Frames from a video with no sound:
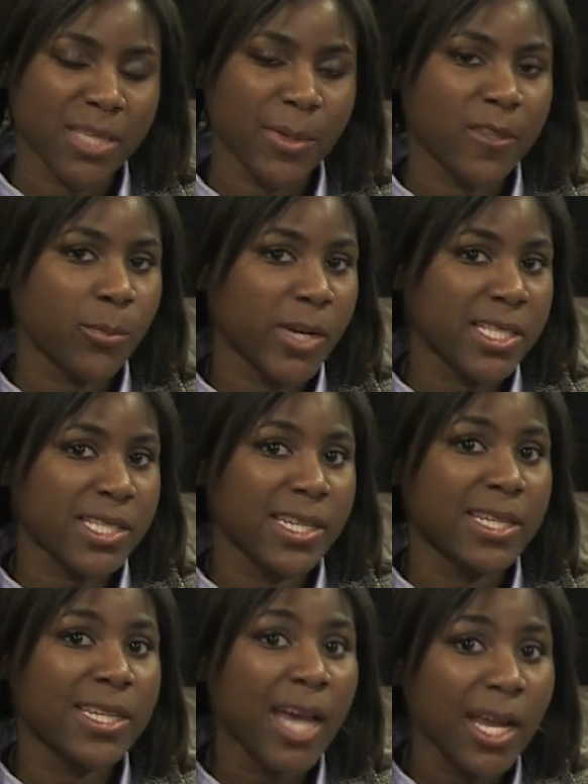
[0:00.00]
about the
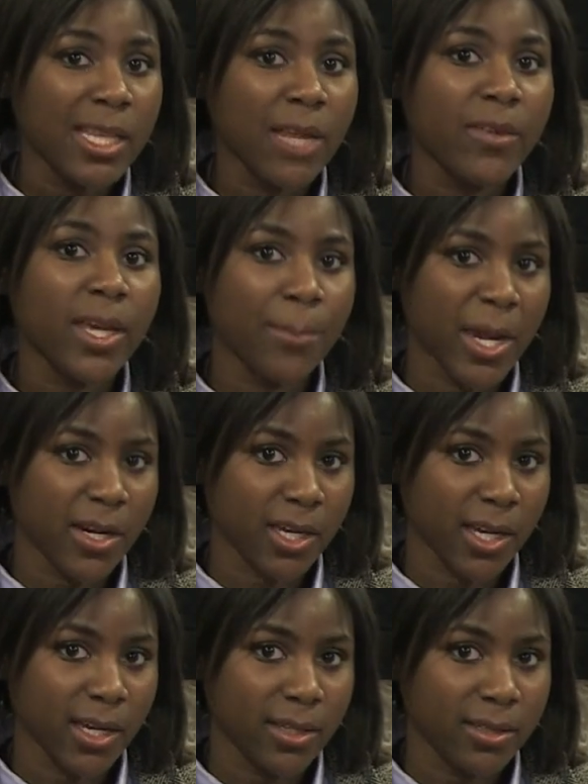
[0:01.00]
president not loving
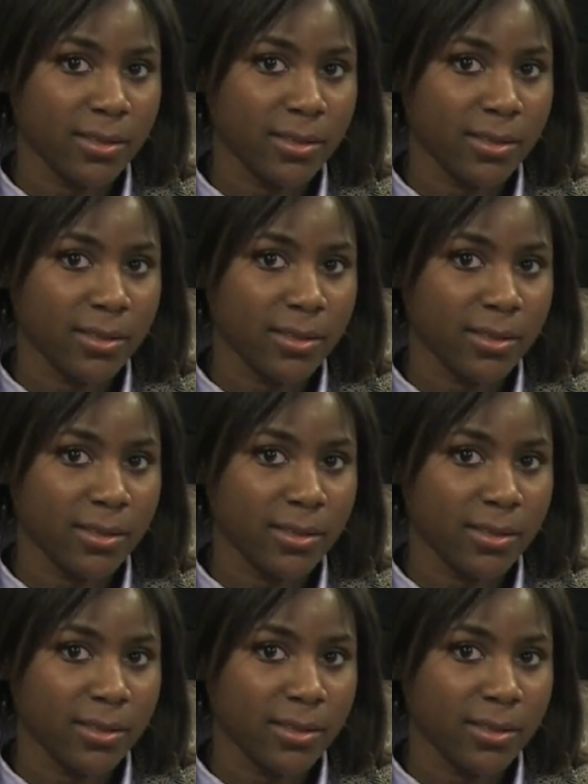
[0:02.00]
America.